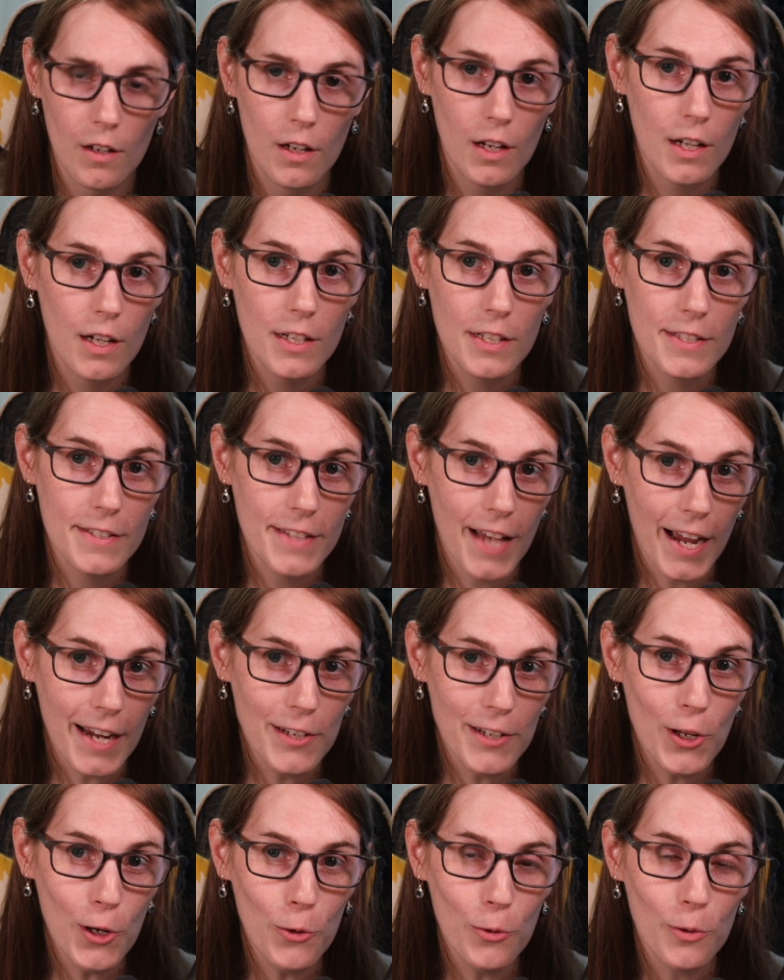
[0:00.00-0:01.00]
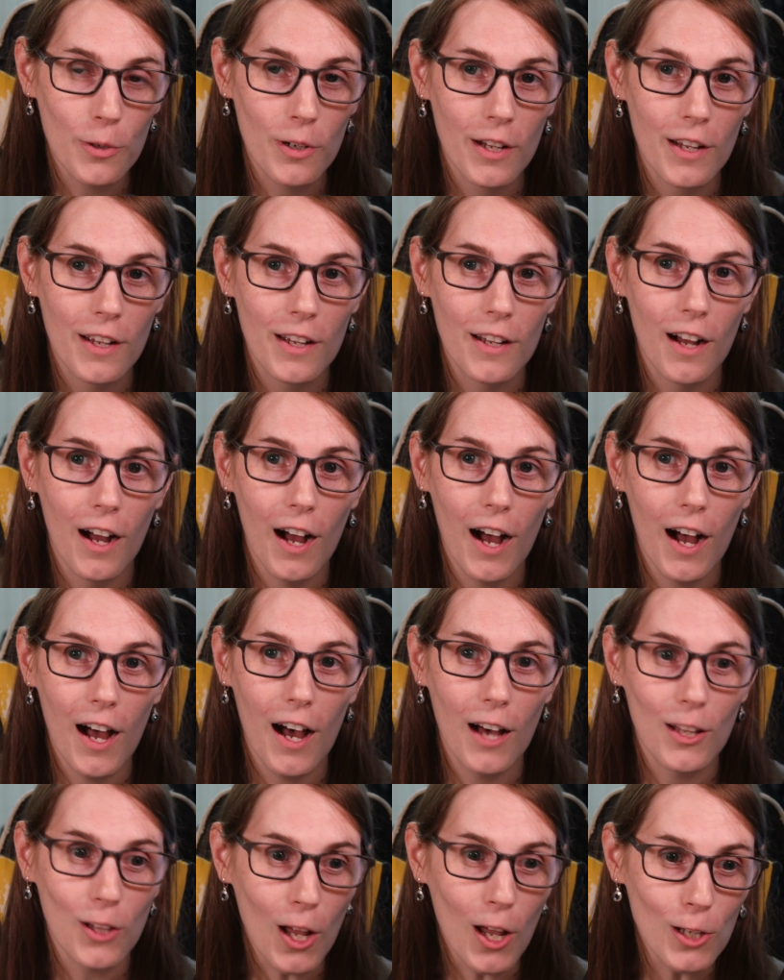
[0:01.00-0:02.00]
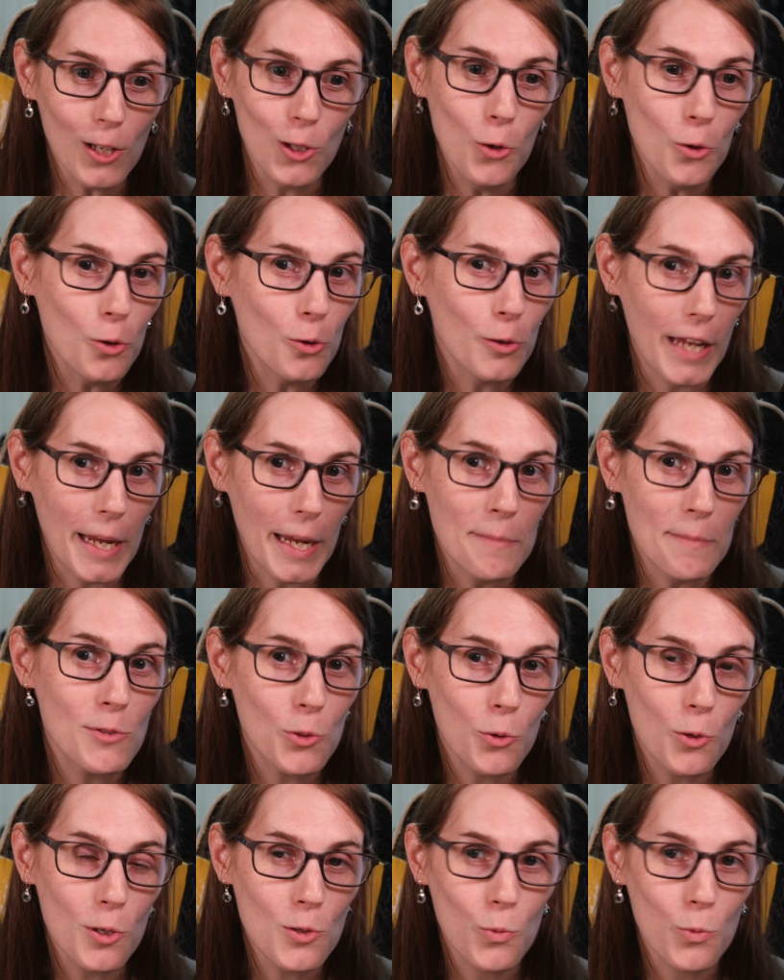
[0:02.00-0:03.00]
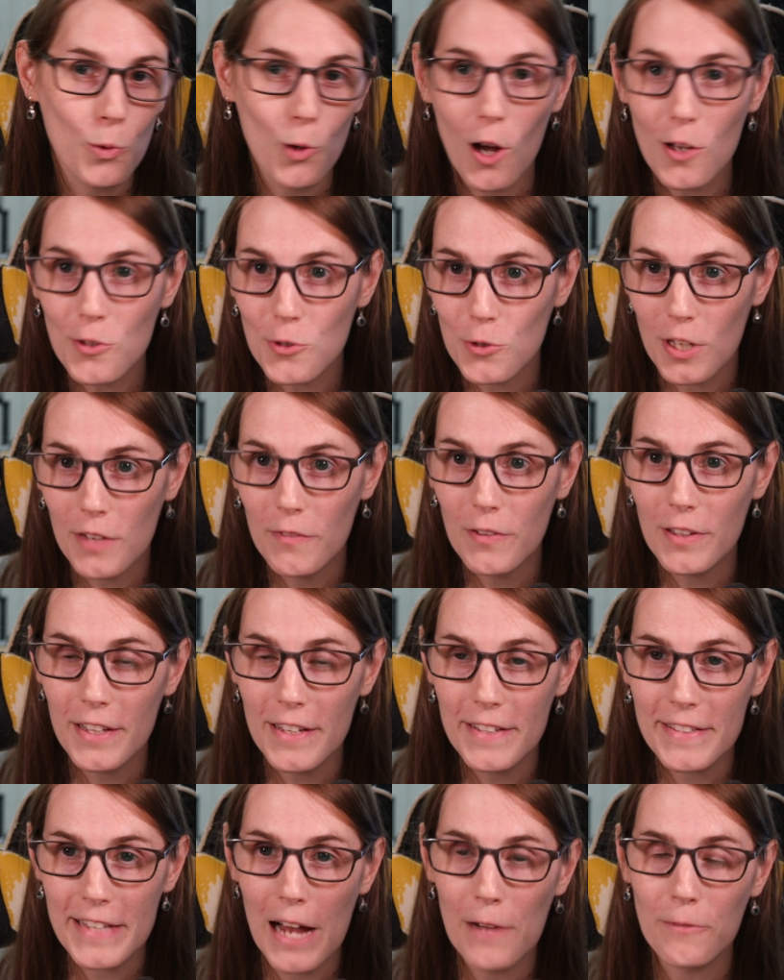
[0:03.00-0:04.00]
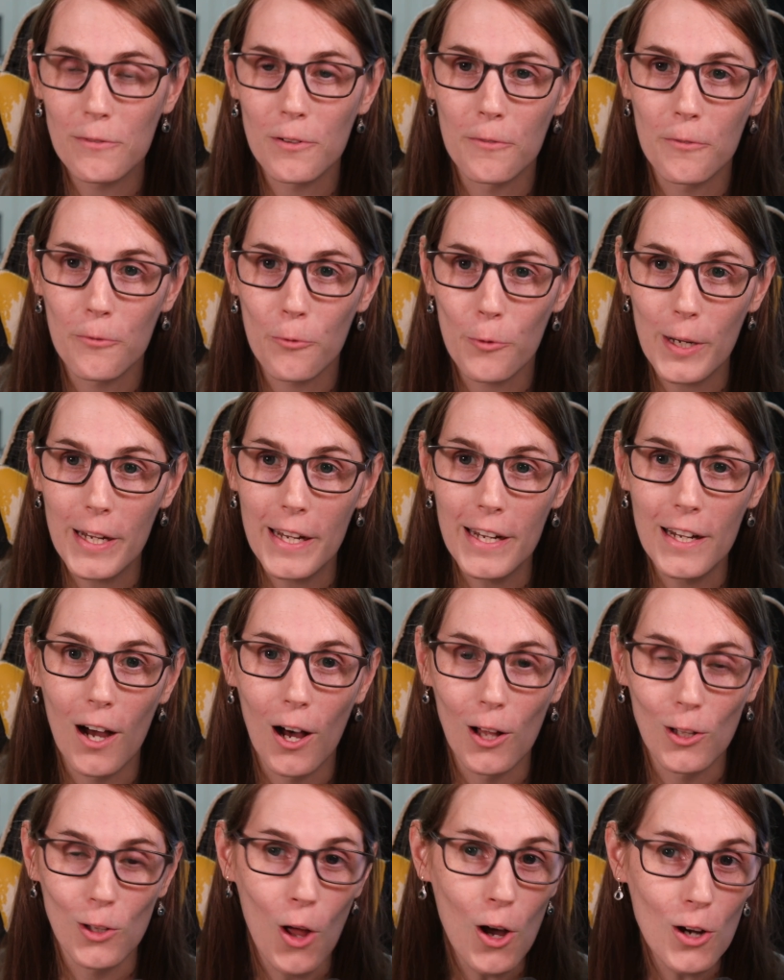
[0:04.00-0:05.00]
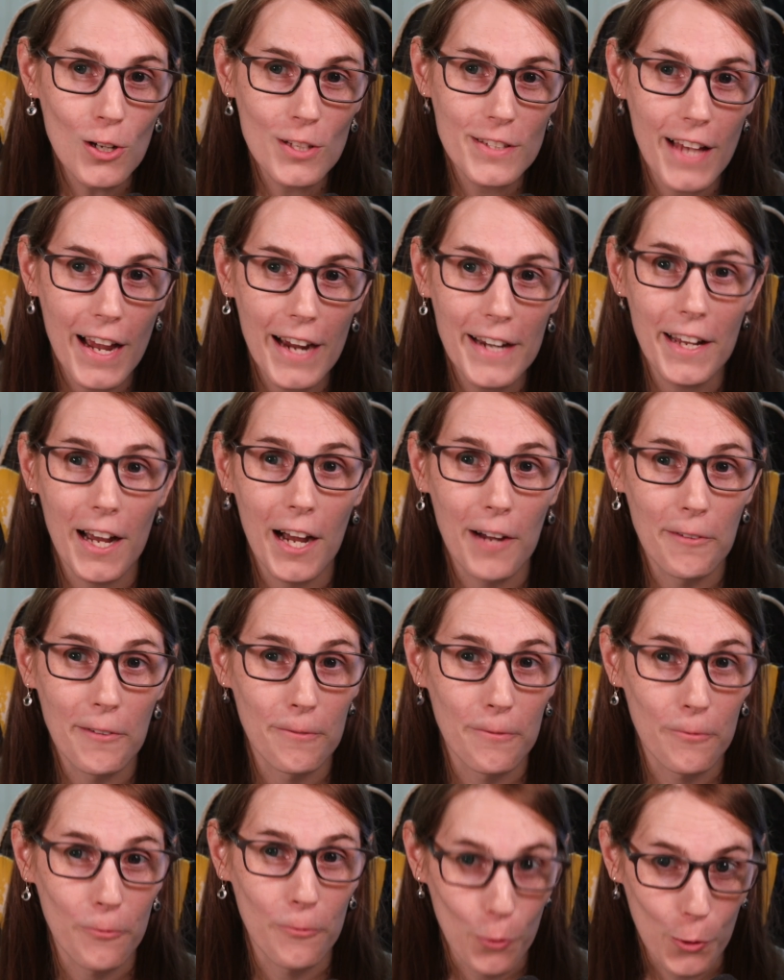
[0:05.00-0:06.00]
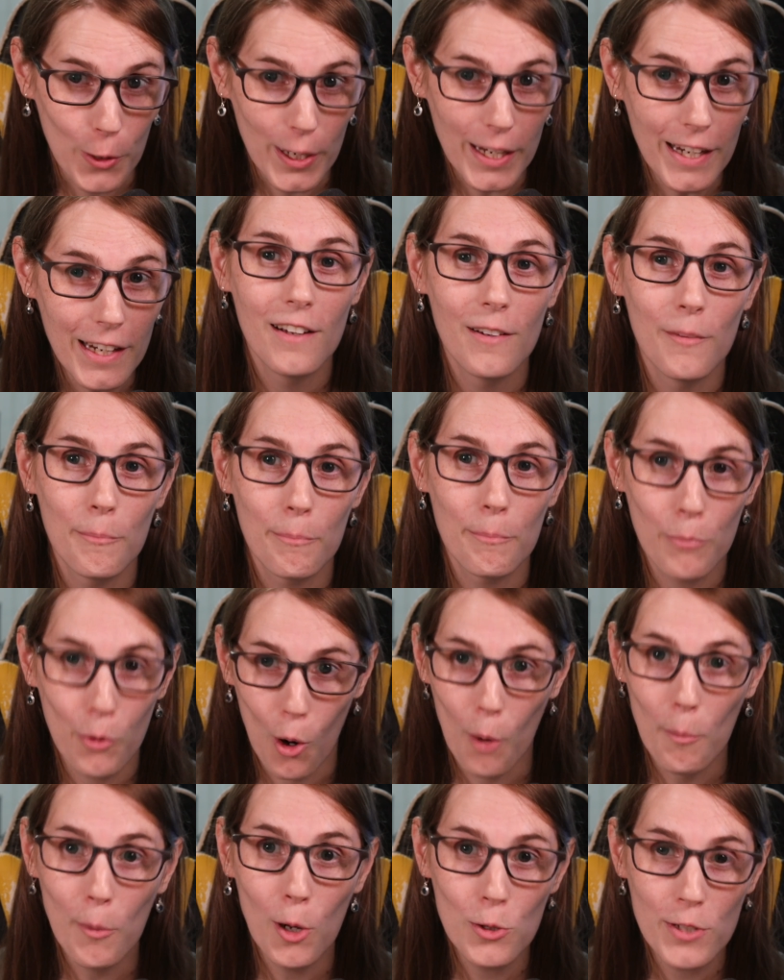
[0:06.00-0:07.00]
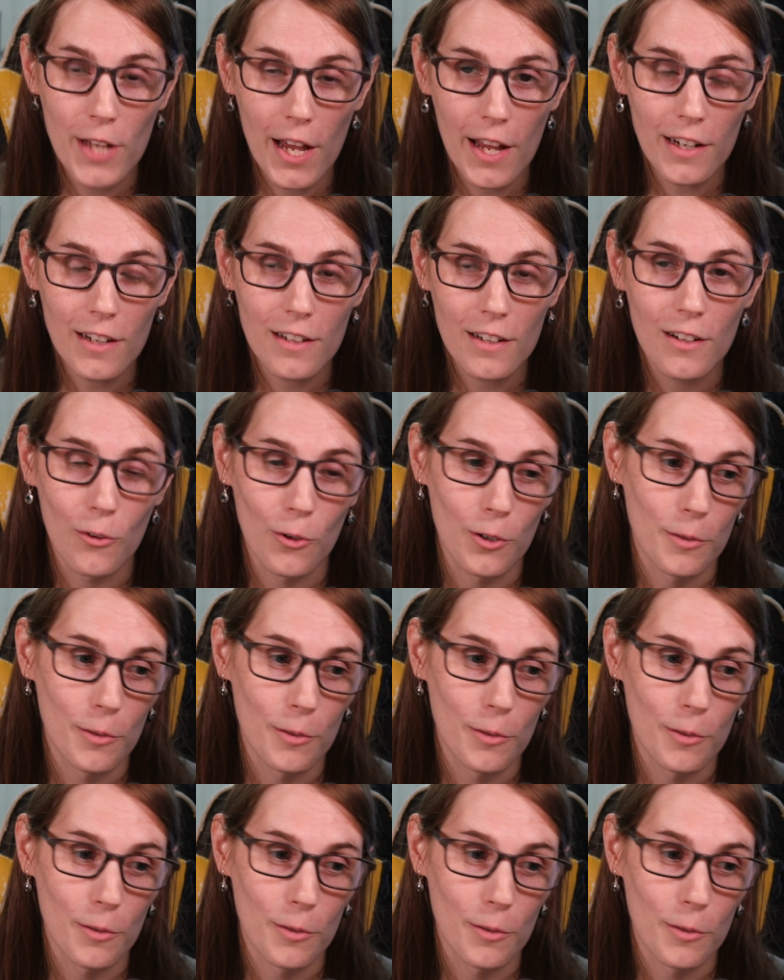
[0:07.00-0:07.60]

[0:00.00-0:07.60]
Side note, a lot of local game stores were also giving these out for free alongside a free promo deck or